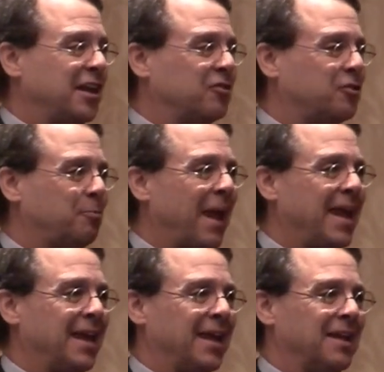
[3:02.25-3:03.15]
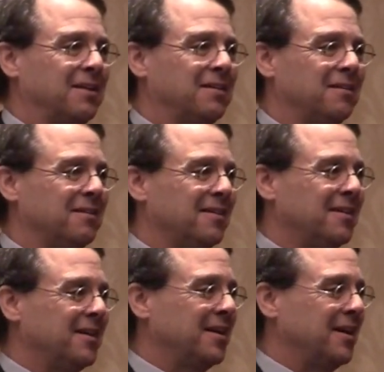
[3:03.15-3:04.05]
and expand
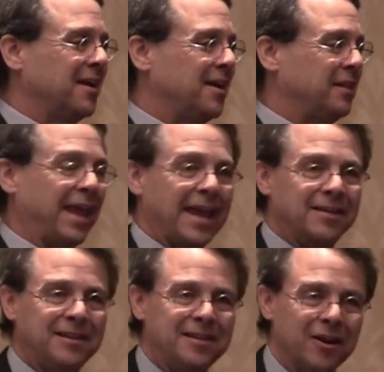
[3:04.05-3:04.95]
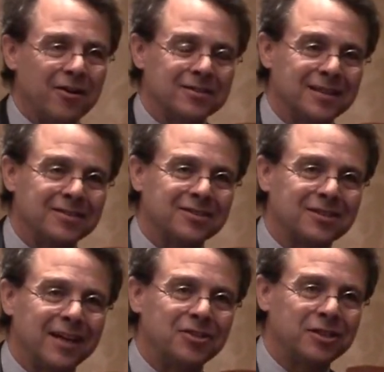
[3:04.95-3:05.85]
the anti-terrorist
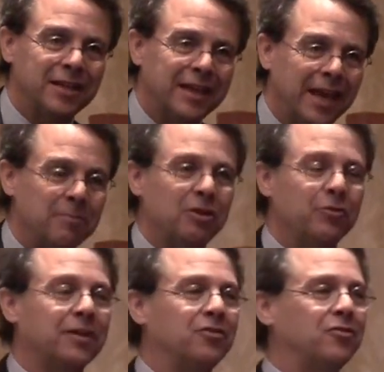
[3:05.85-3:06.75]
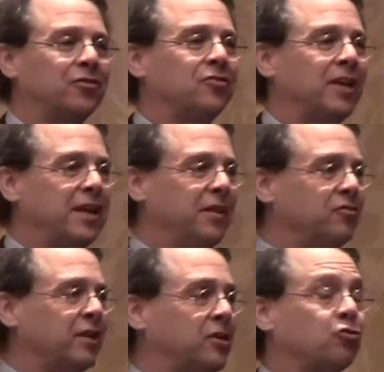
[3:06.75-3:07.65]
legislation that came into existence in
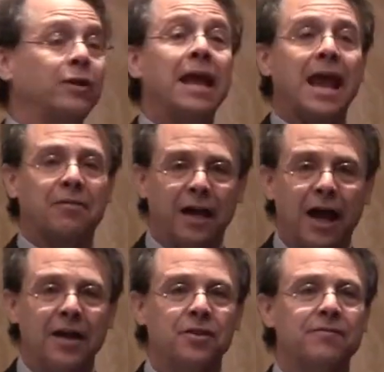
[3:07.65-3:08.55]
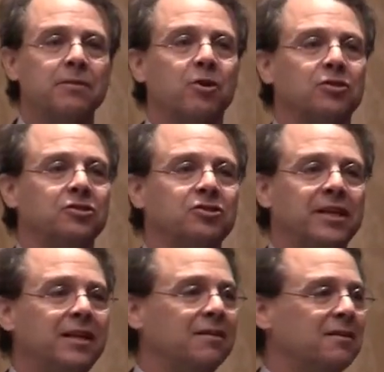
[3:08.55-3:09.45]
this country at the height of an
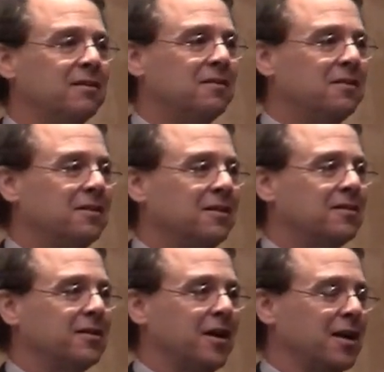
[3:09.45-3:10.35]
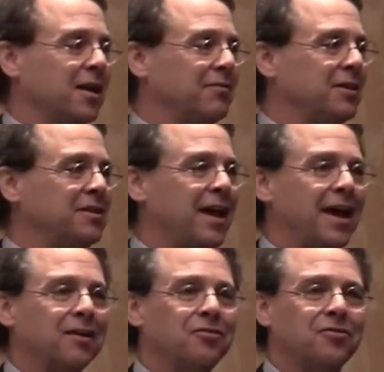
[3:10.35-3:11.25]
emergency, the 9/11
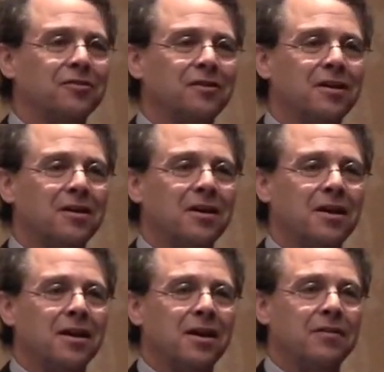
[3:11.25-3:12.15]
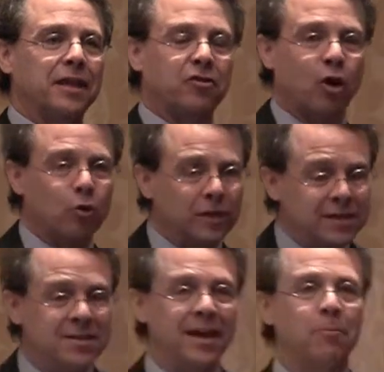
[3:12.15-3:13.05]
attacks, that is
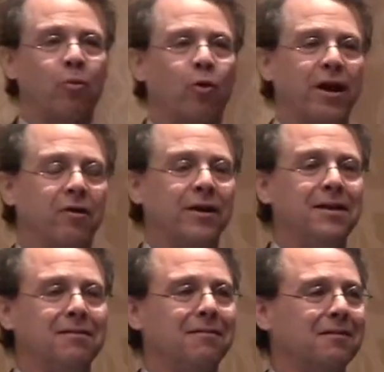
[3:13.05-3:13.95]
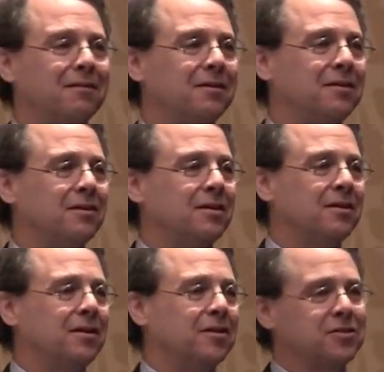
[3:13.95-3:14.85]
only temporary
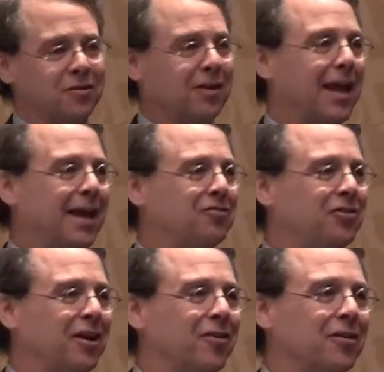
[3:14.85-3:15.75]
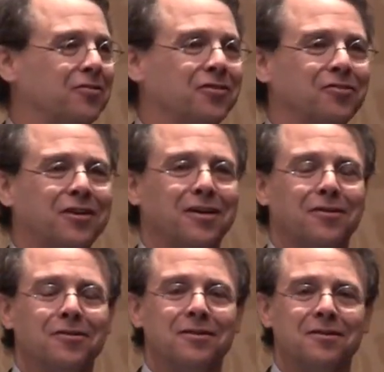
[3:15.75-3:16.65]
until the last terrorist is
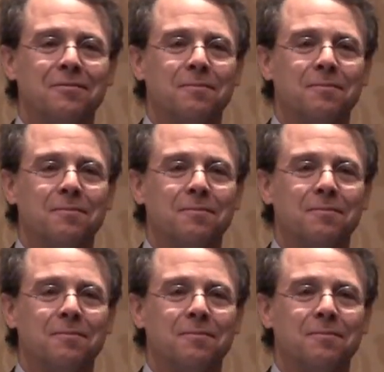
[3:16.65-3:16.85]
killed.